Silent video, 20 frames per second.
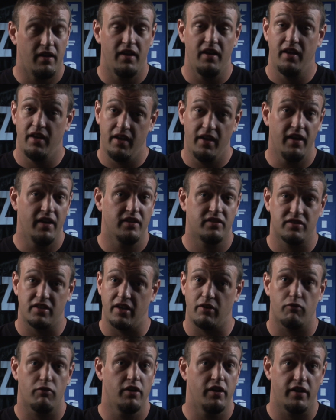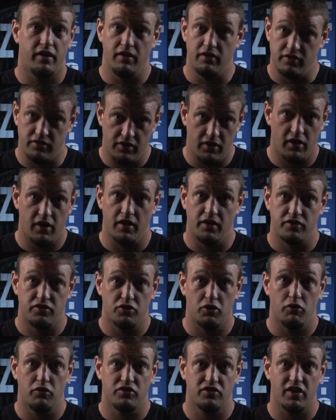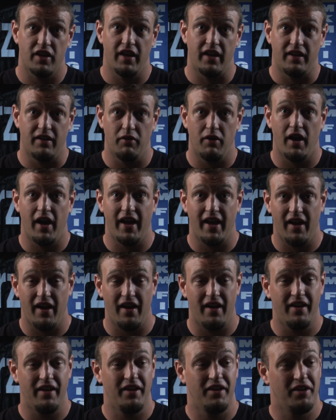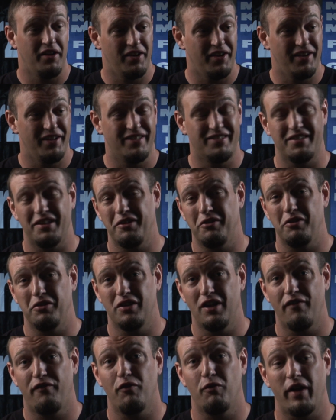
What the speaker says: he hits like ridiculously hard. So it's like it's a little different.